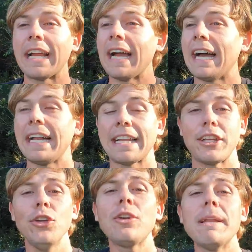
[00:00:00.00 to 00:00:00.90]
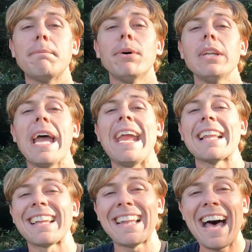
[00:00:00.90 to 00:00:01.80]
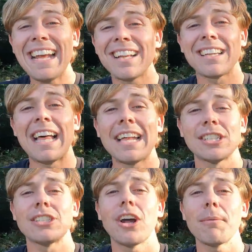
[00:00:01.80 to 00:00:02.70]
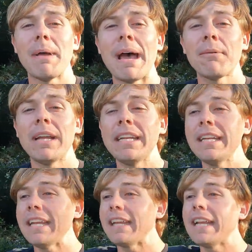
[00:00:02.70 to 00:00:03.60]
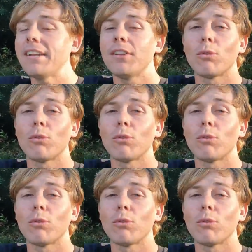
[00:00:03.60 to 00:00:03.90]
Like you can put a lot of start power in it and get it